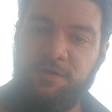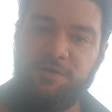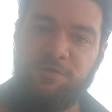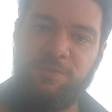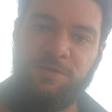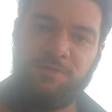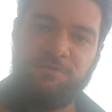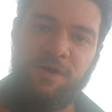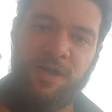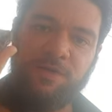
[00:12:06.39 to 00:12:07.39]
You'll be able to
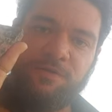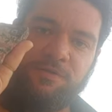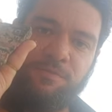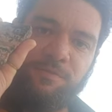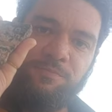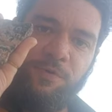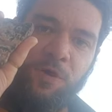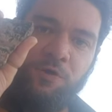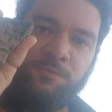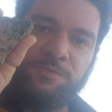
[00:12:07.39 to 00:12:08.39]
find
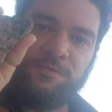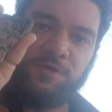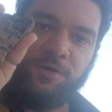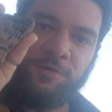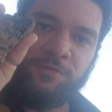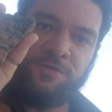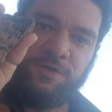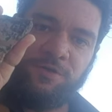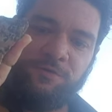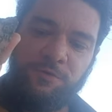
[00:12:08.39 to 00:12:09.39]
poem stones
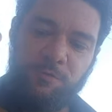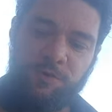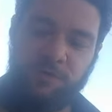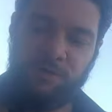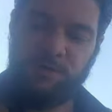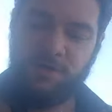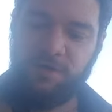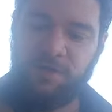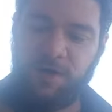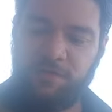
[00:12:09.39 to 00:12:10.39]
all over the world.
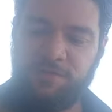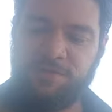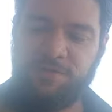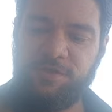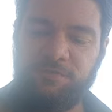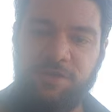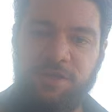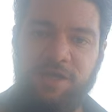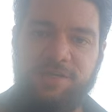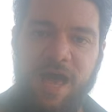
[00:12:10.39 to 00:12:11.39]
Obviously, you have
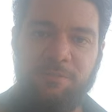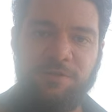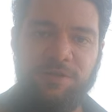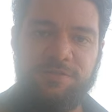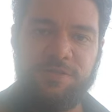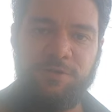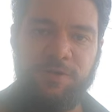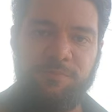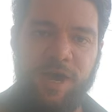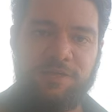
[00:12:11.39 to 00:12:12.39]
clay tablets
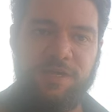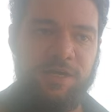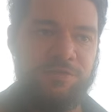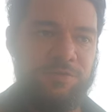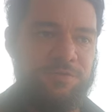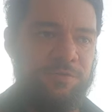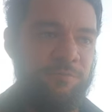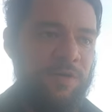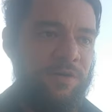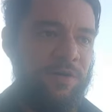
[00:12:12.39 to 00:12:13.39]
going back to ancient
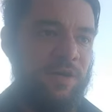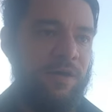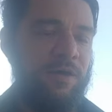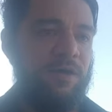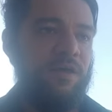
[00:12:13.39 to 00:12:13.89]
Sumeria.